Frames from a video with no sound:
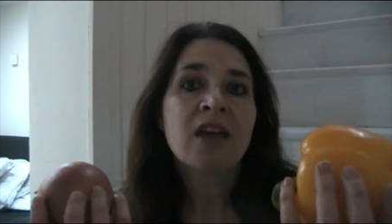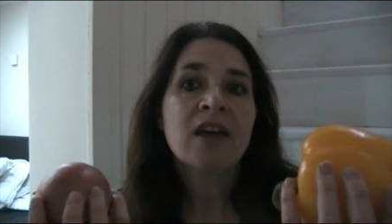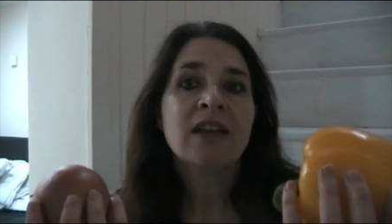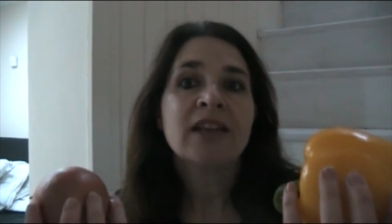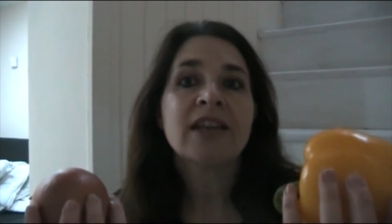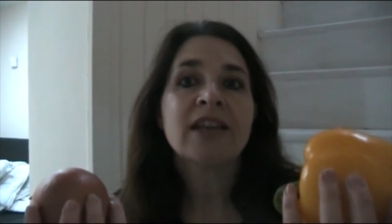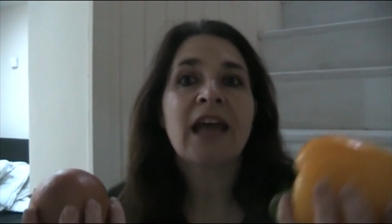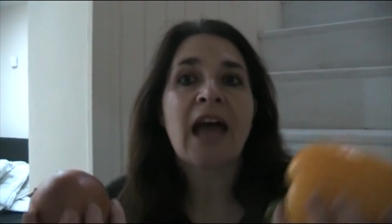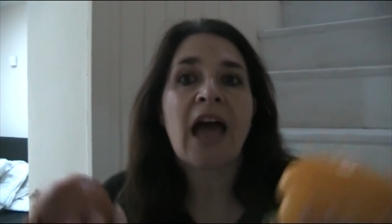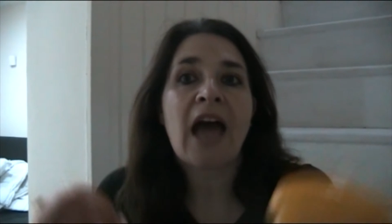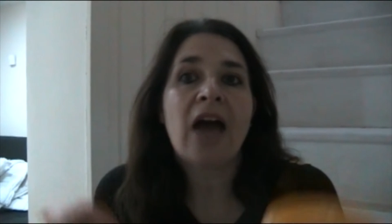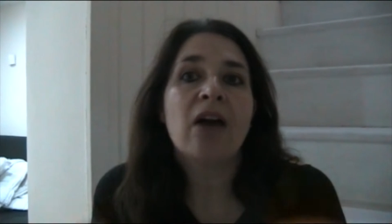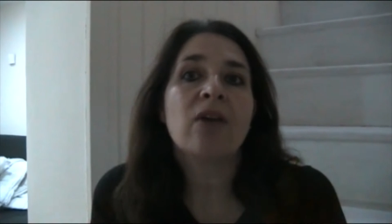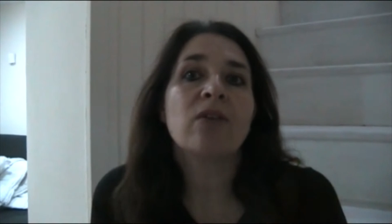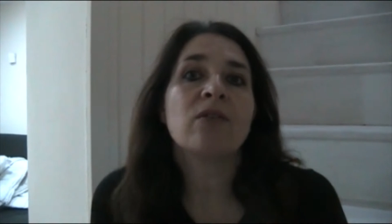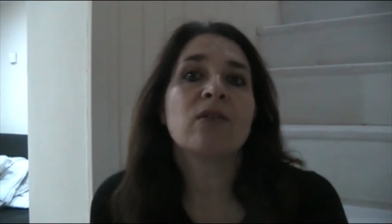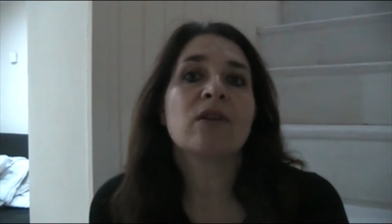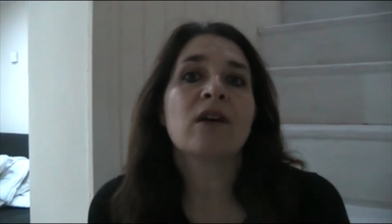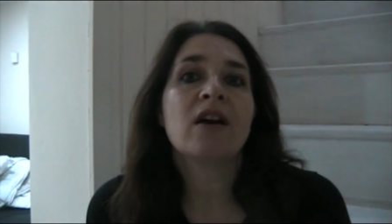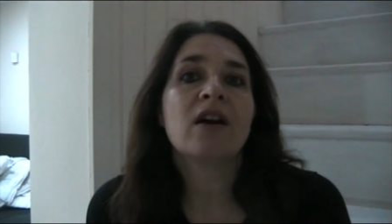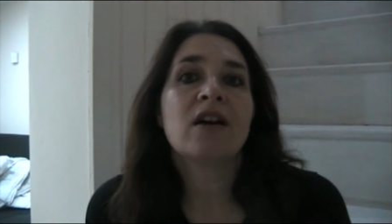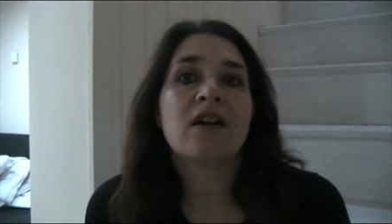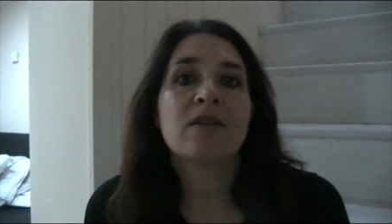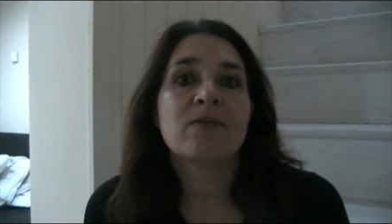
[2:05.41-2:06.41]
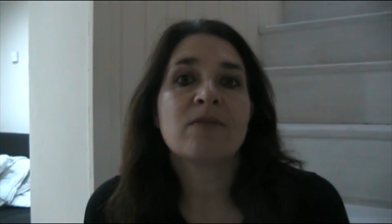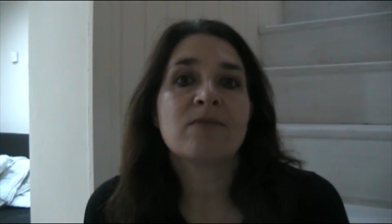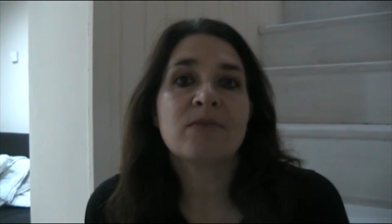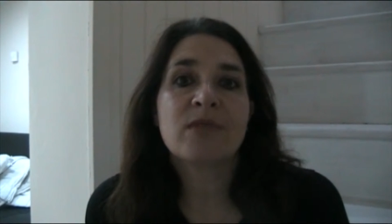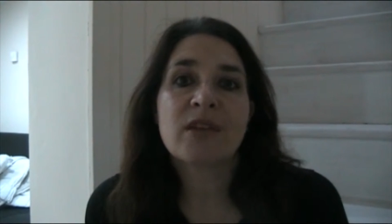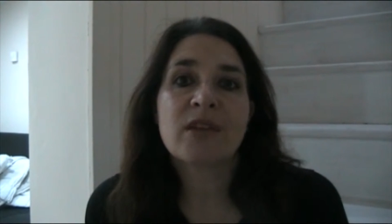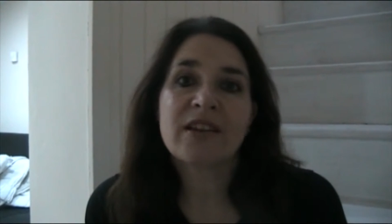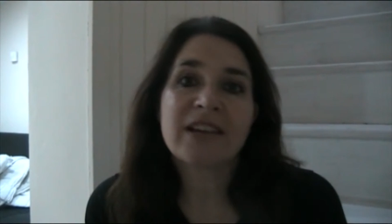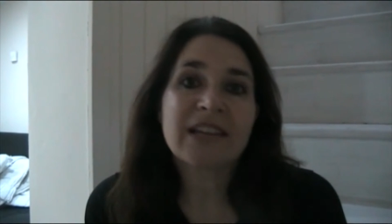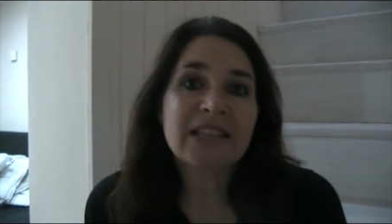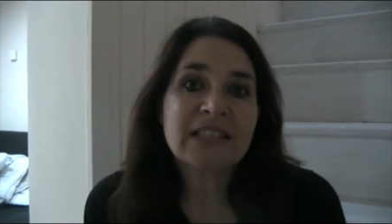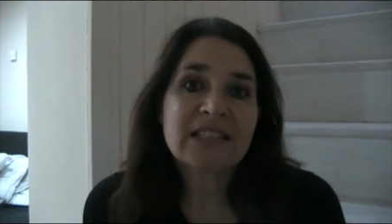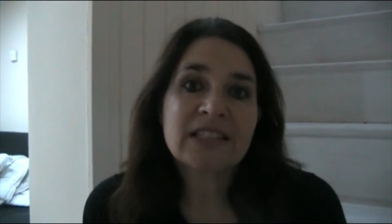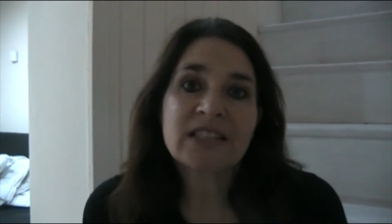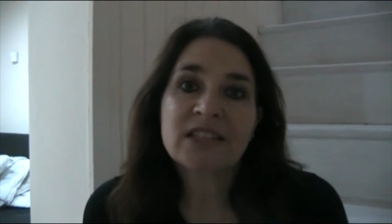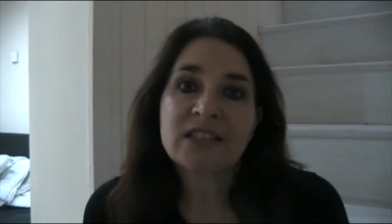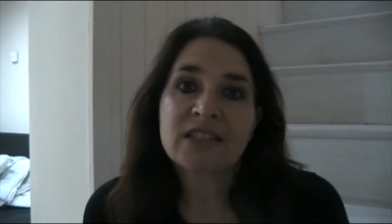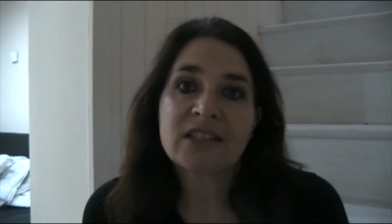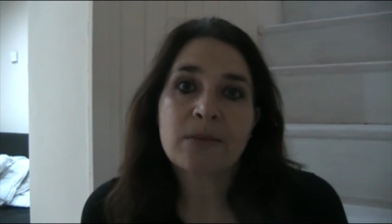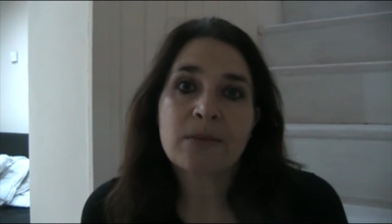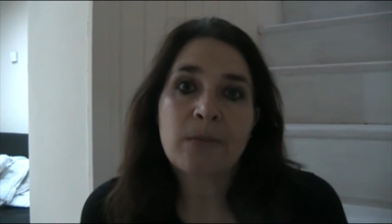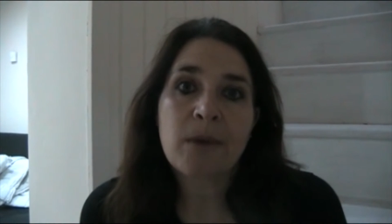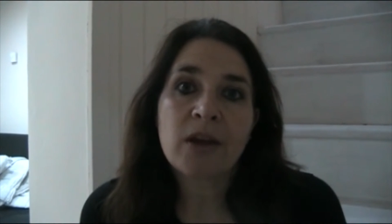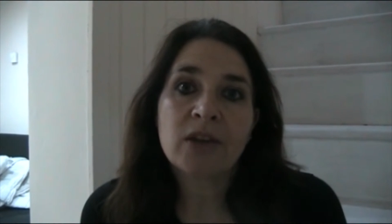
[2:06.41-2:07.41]
Now there isn't
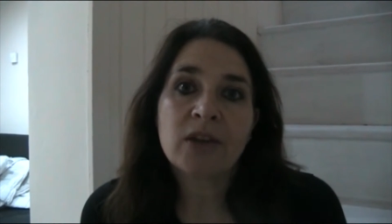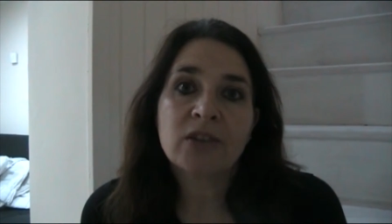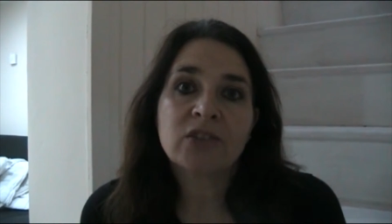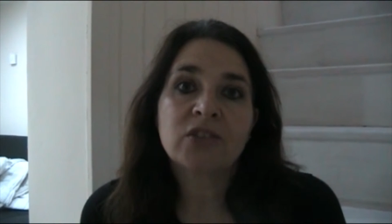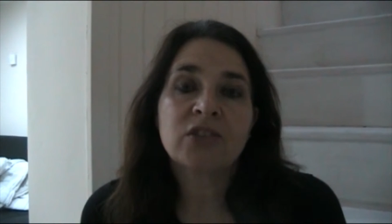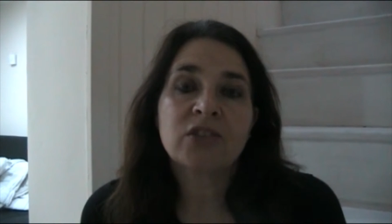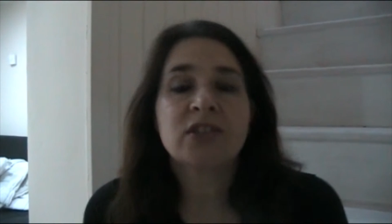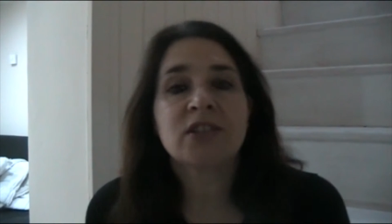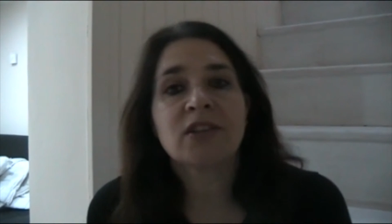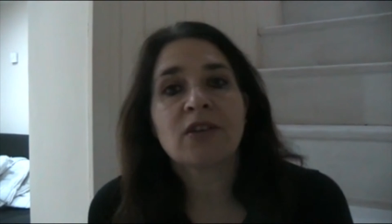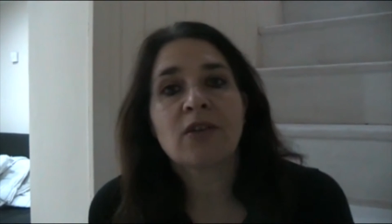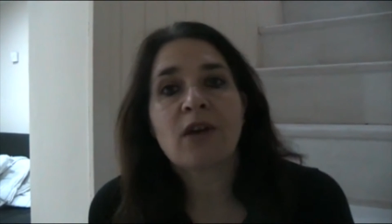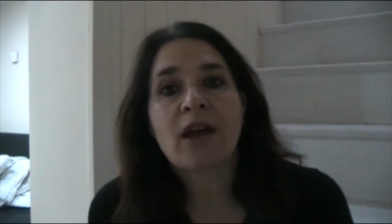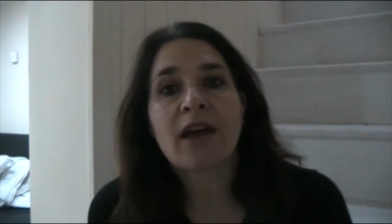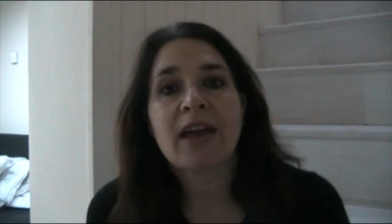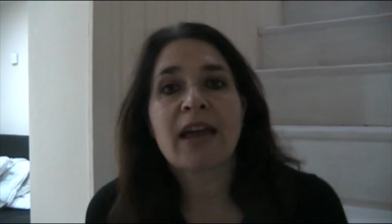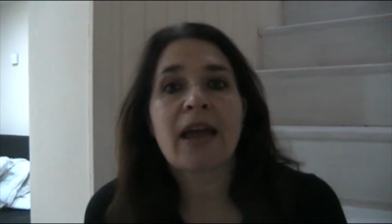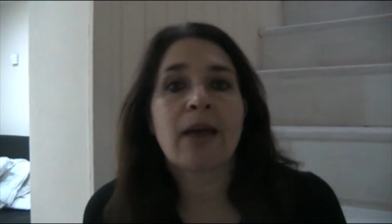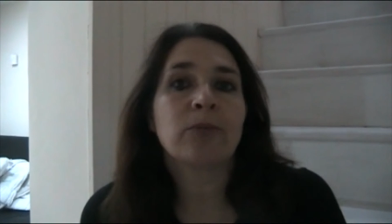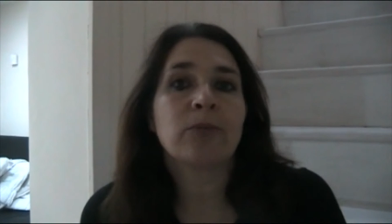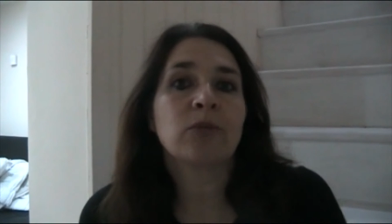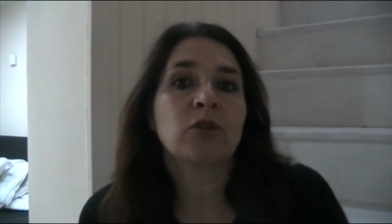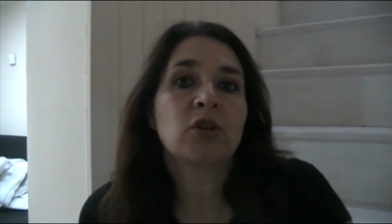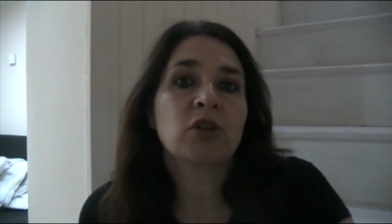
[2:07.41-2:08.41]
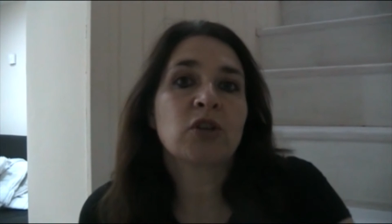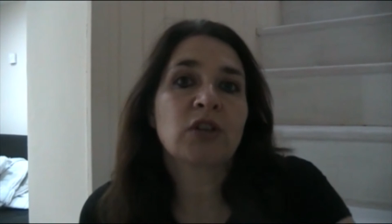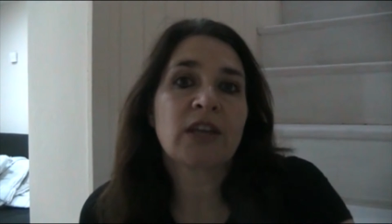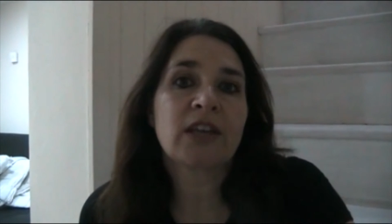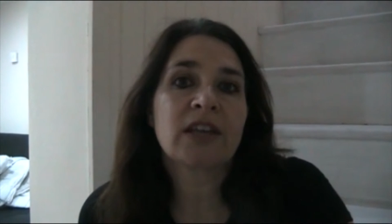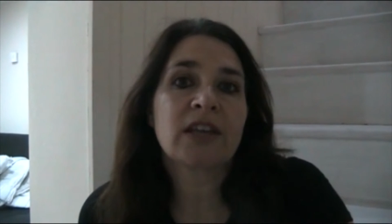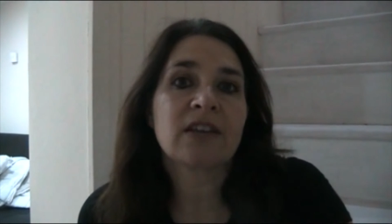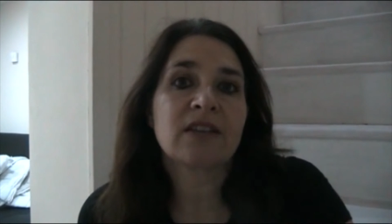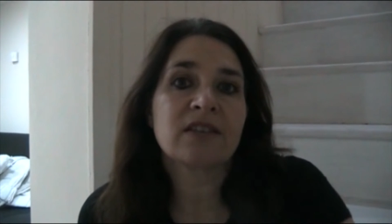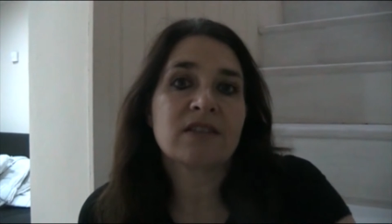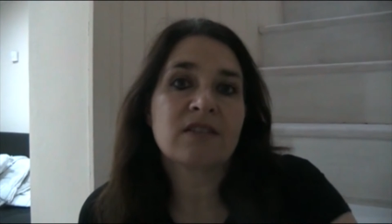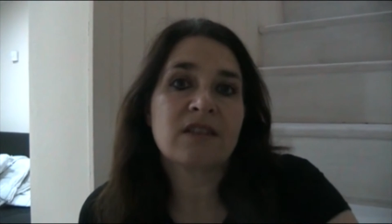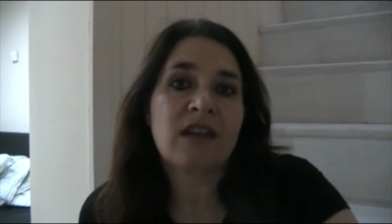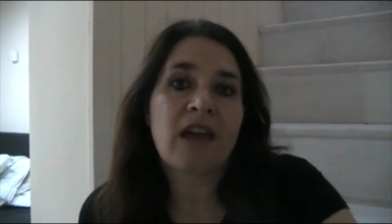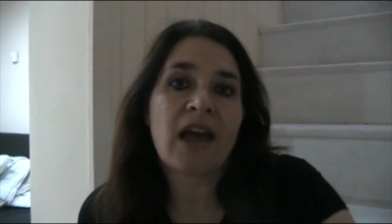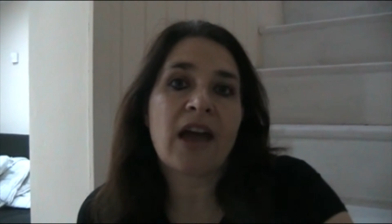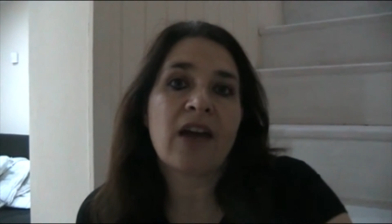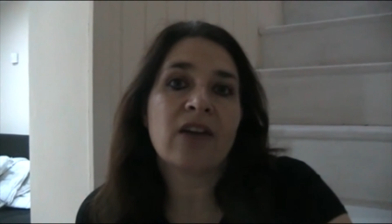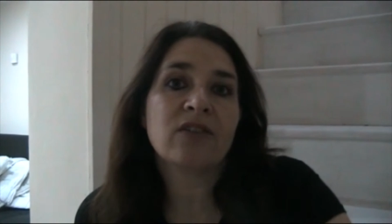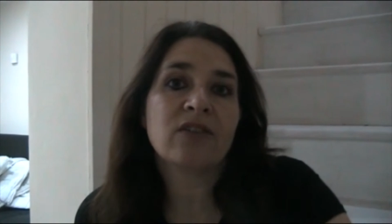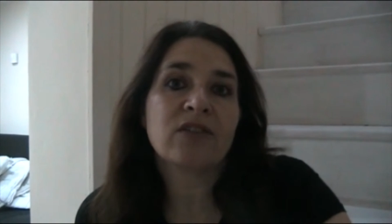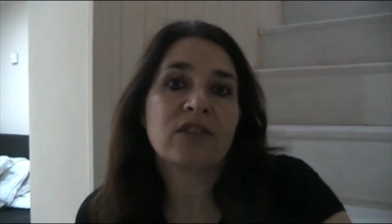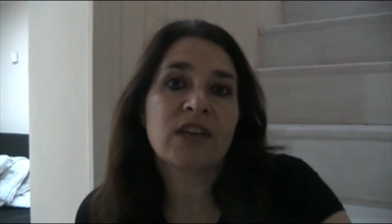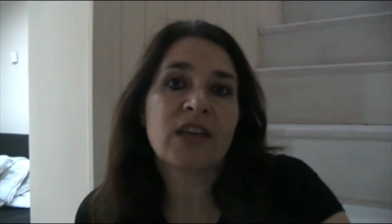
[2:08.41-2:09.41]
so much, so I am cooking
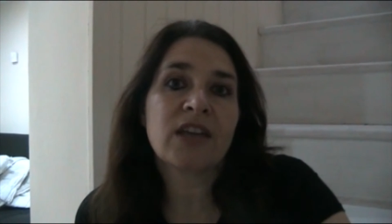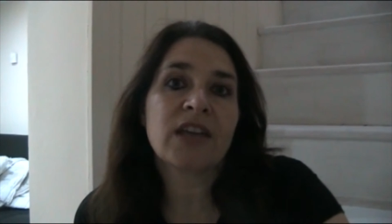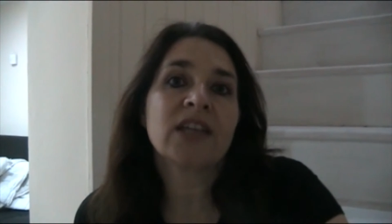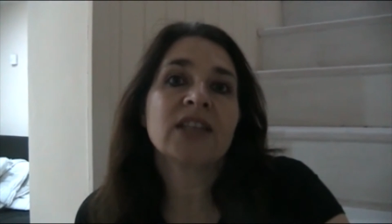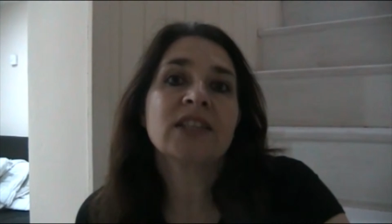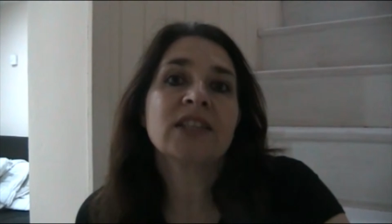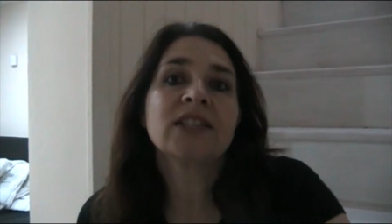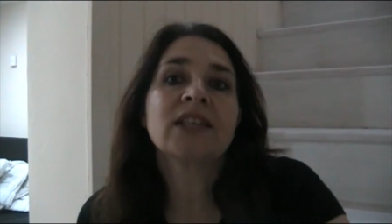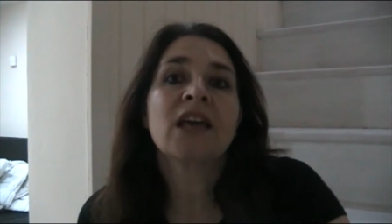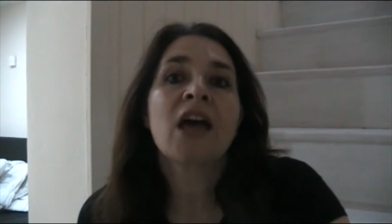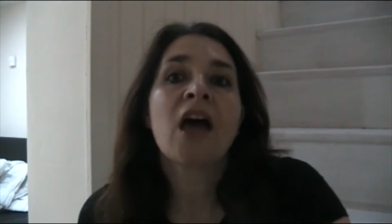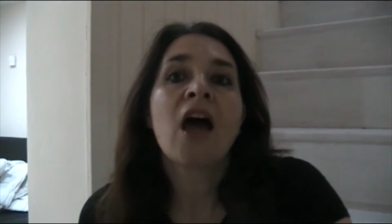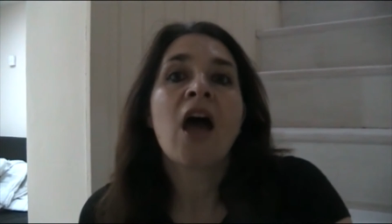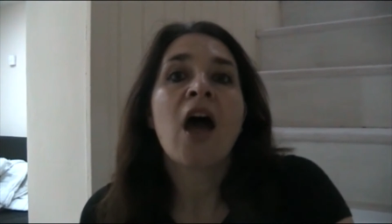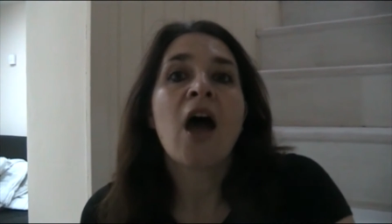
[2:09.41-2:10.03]
now things,